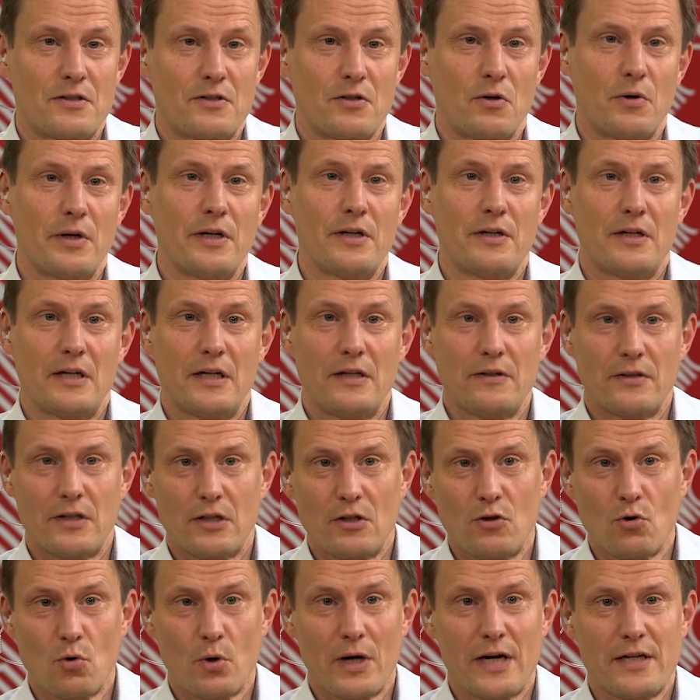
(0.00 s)
So in
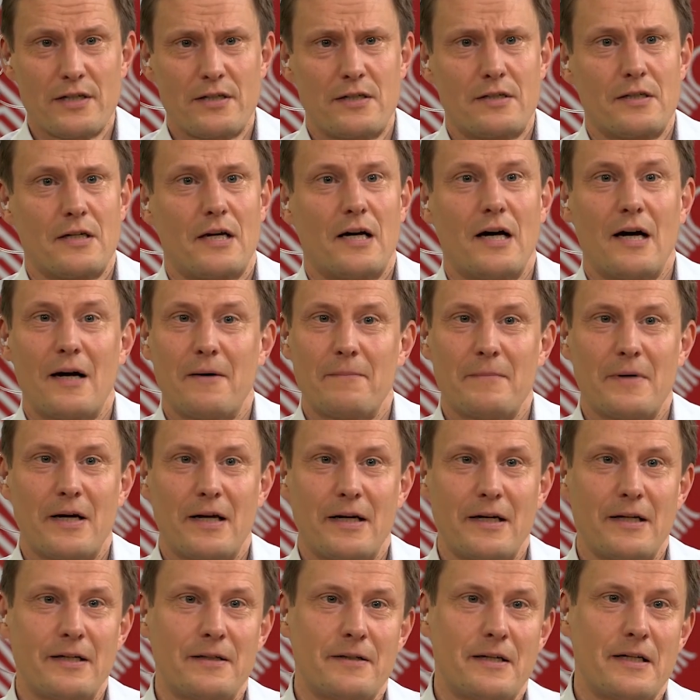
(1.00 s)
the US
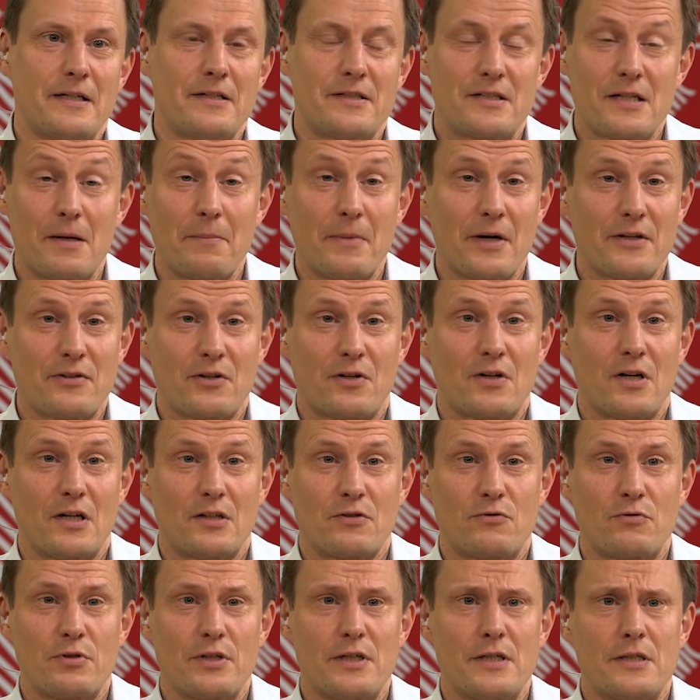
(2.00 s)
and in some other
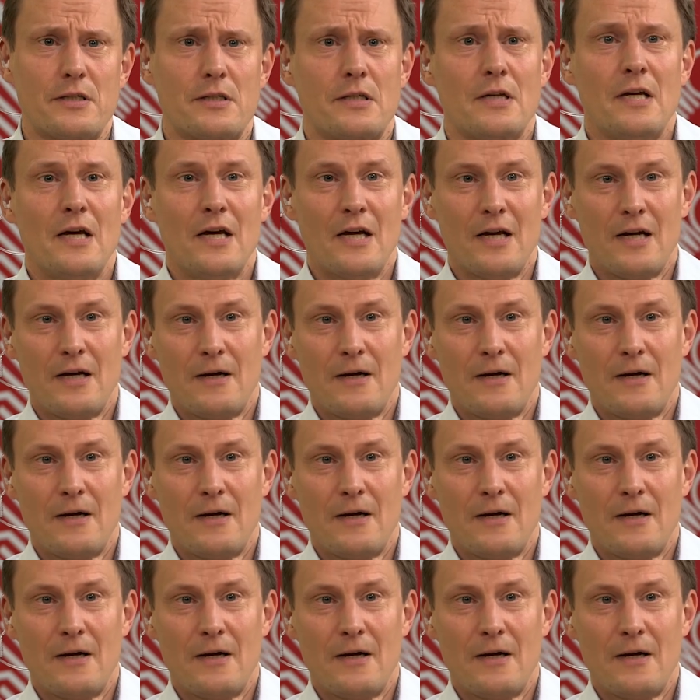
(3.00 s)
countries,